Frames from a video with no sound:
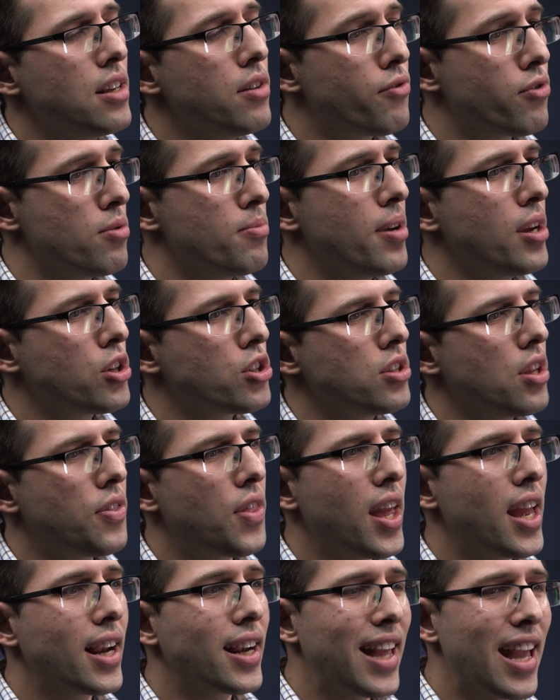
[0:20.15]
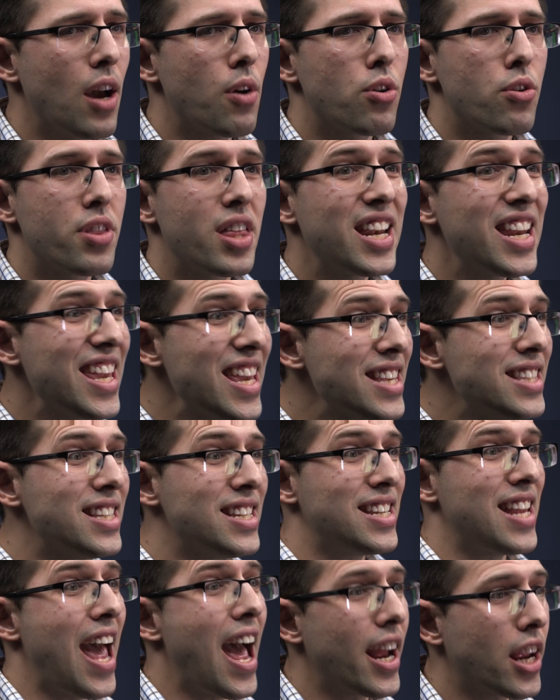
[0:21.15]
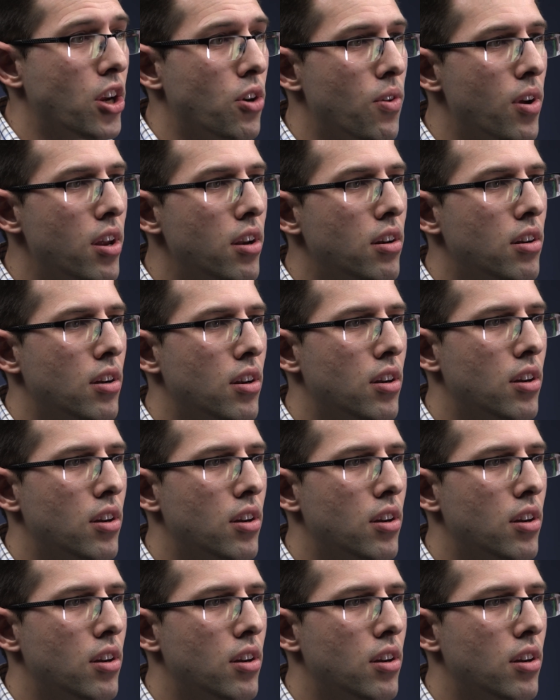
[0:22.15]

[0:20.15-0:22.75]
information that they encounter that isn't accurate,